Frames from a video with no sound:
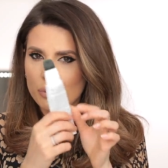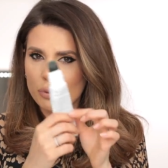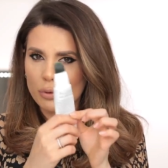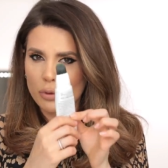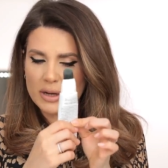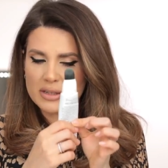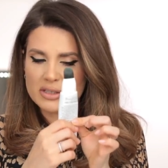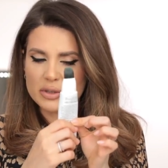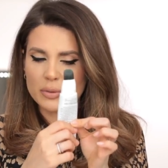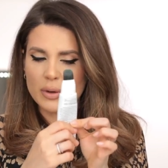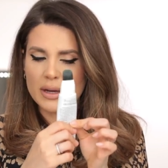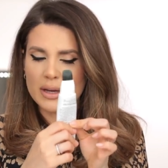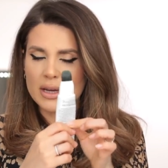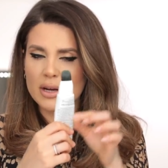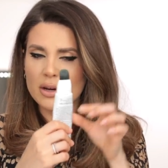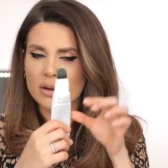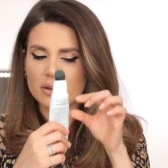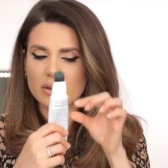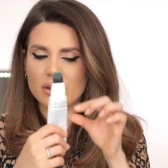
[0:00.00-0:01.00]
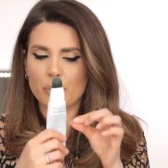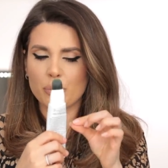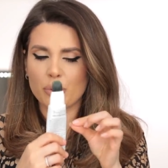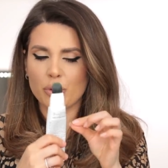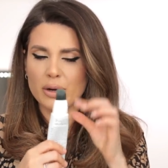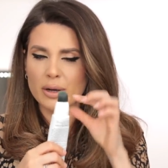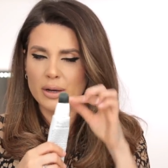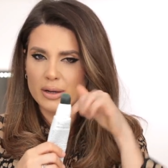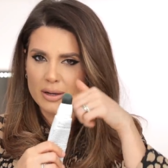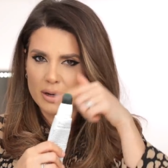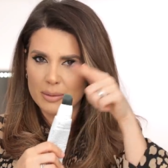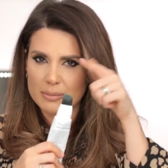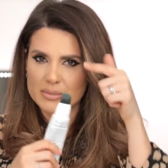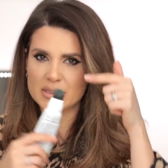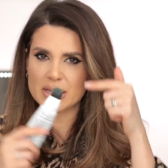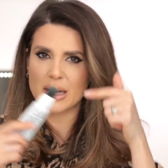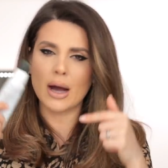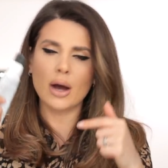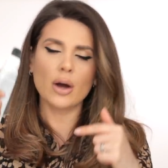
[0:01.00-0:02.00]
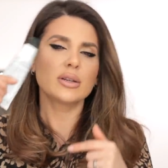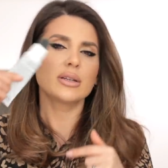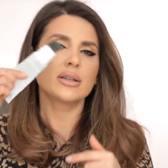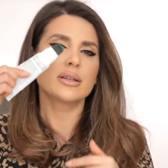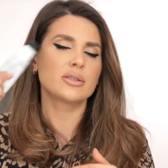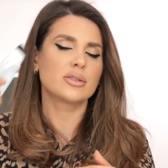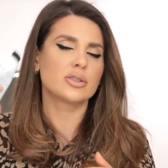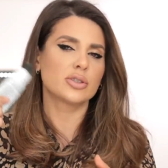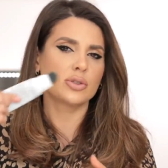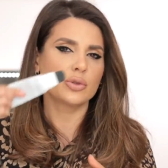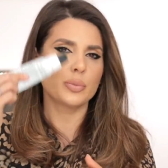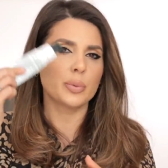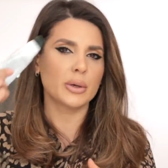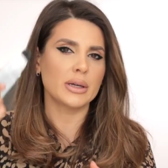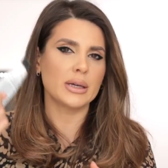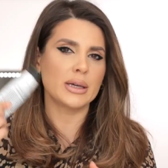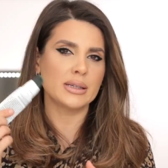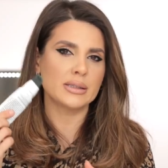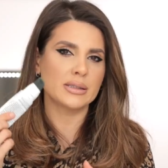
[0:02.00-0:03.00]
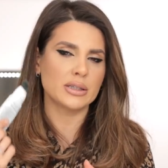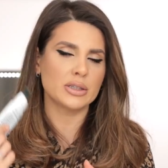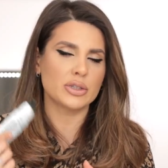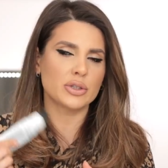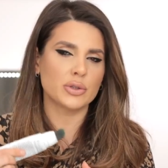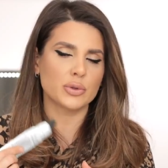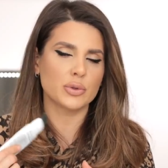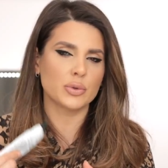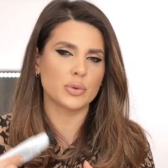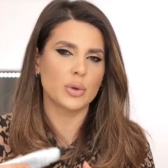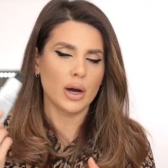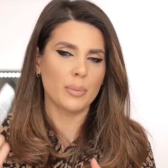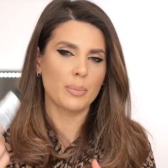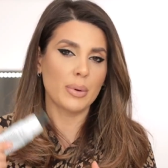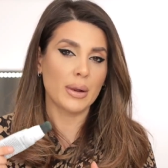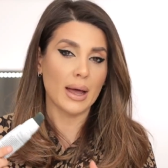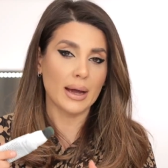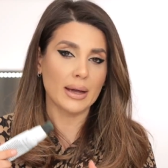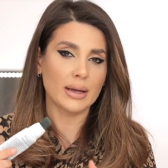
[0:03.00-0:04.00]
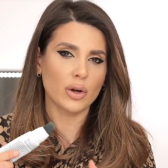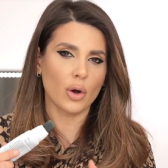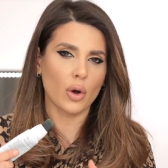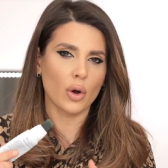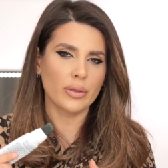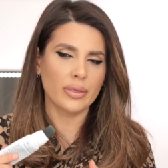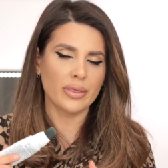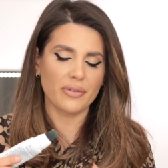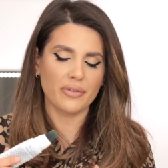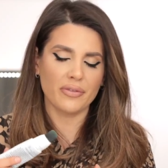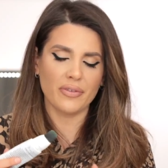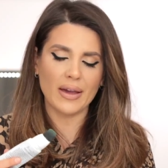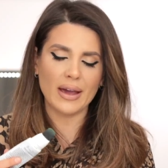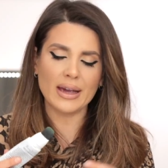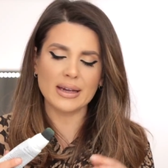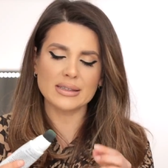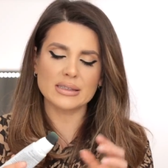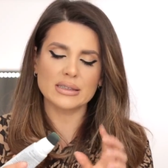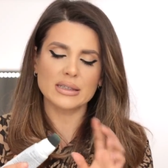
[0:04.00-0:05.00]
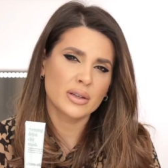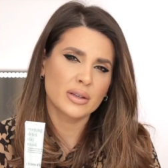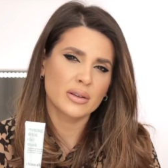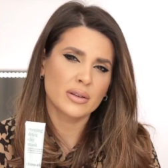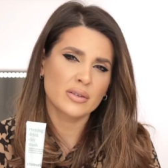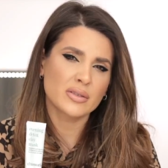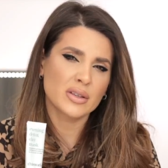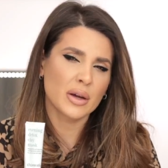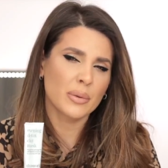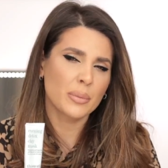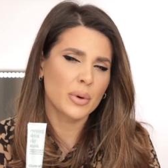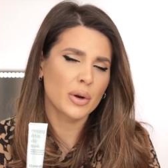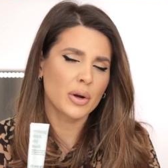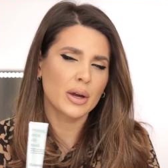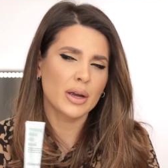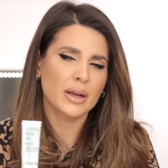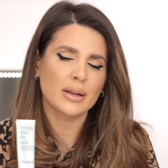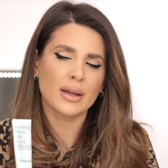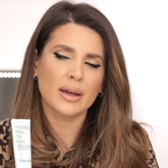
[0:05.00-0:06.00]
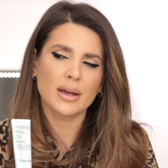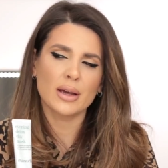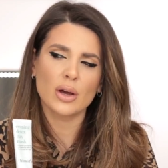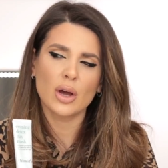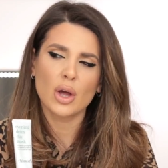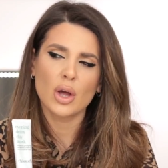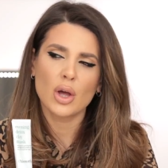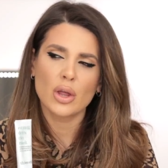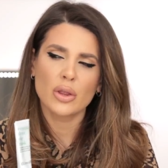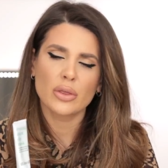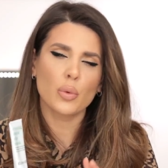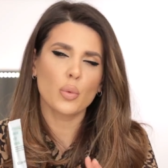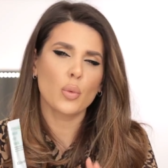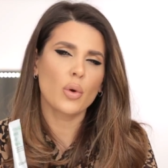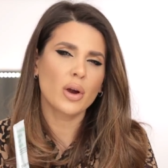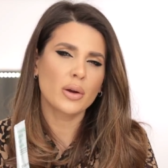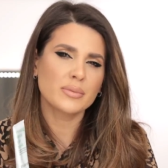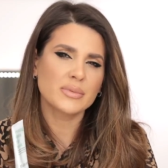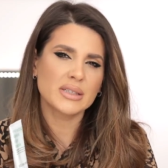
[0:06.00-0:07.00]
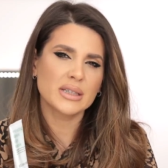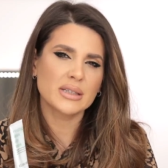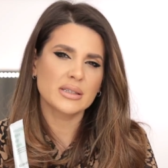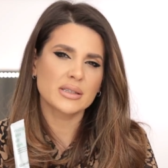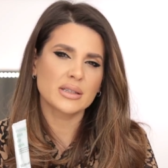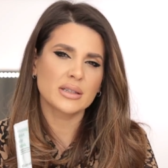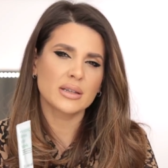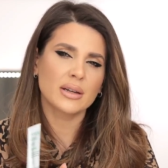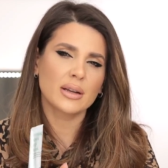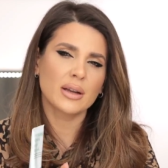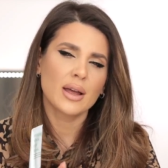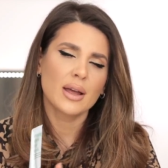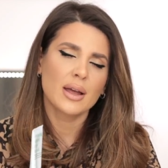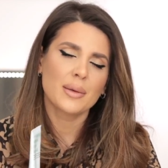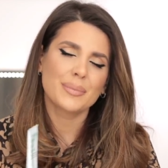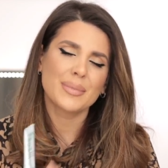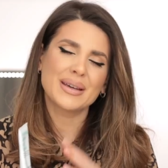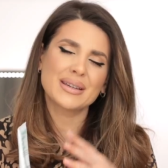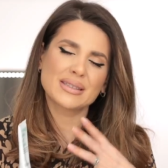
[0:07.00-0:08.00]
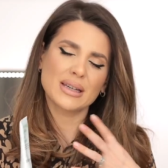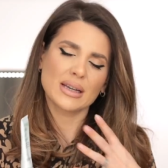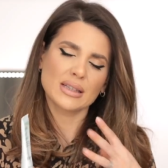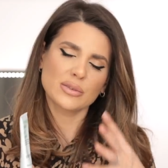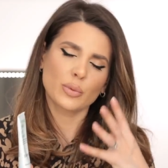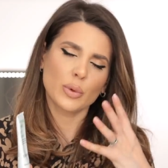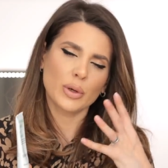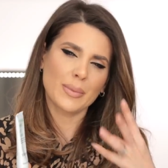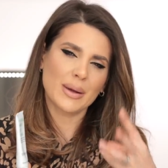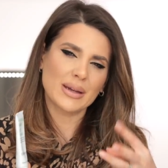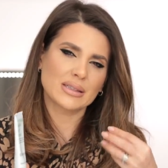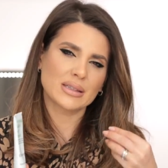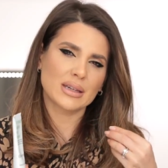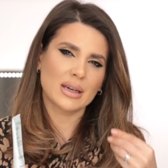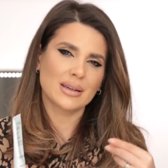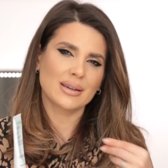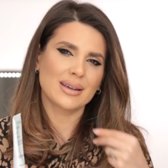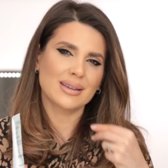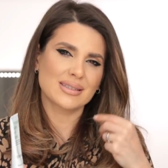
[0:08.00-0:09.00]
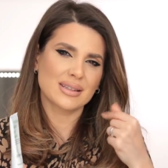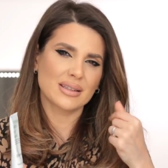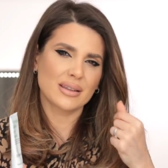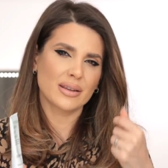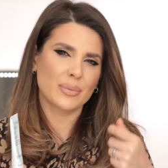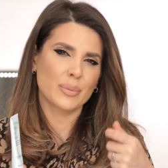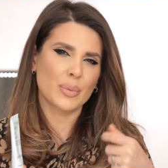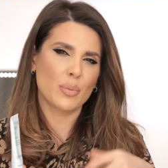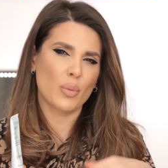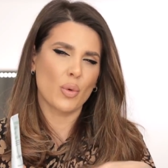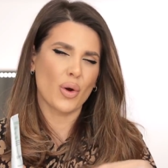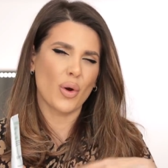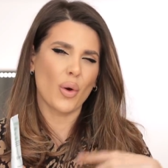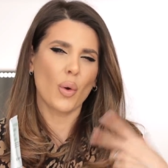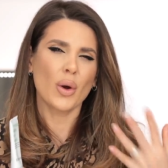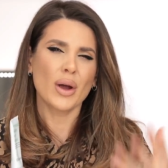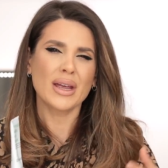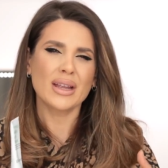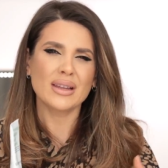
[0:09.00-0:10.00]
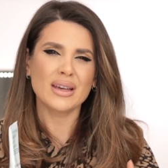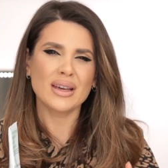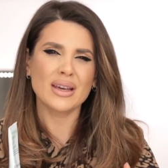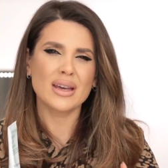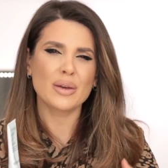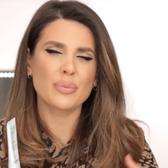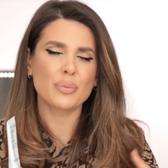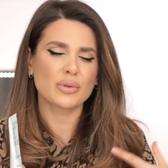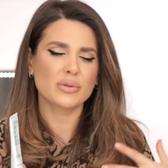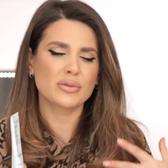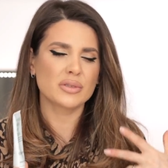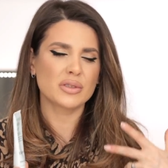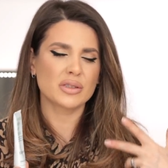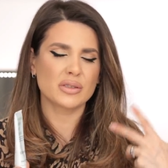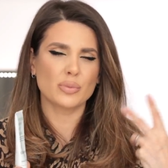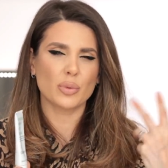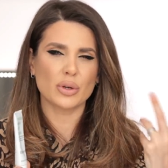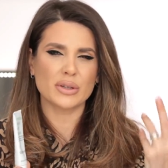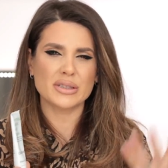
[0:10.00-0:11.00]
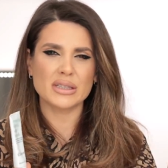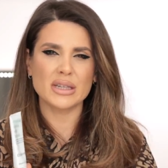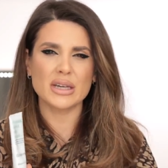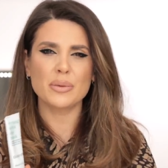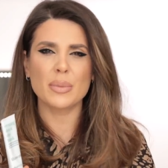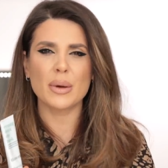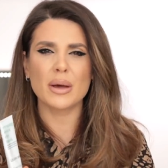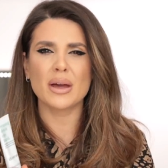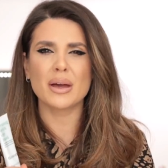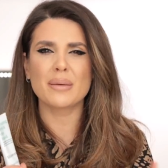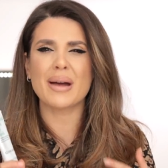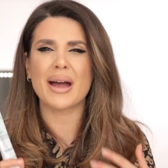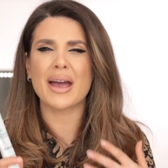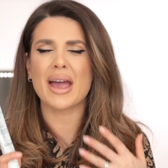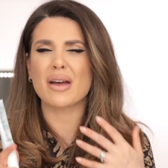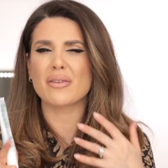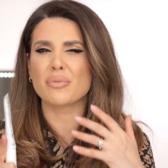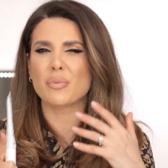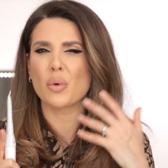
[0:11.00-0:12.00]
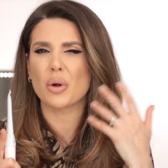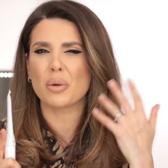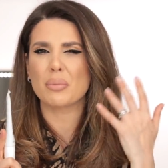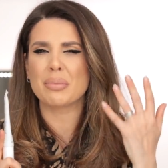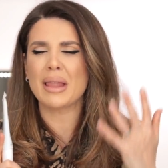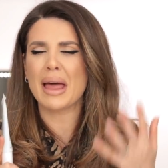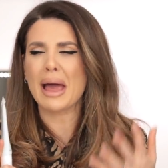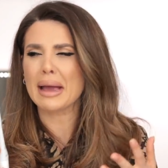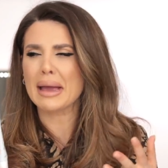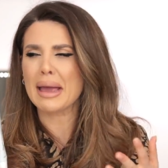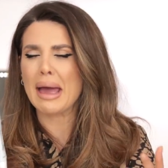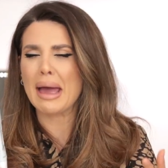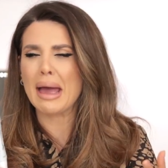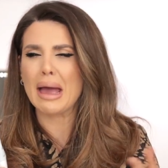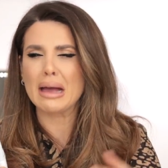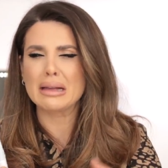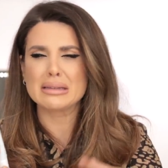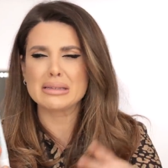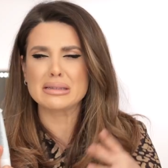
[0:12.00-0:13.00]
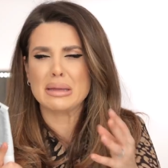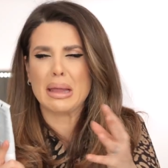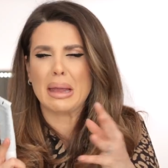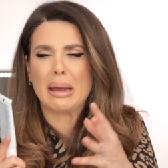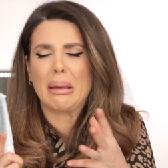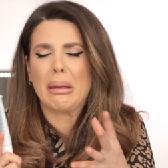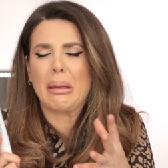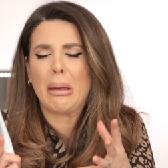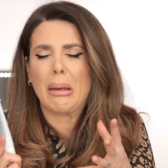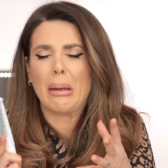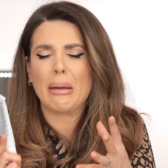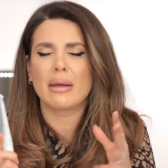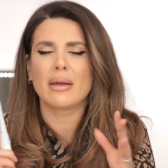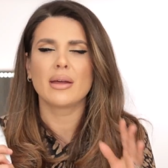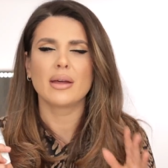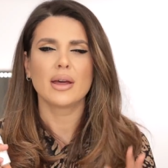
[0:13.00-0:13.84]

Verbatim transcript: press right here and the product comes out, and super easy to apply it on the face in the summer and like the warm season, because that's when my skin gets a little bit more oily, produces more sebum, I have more blackheads. It's like, eh.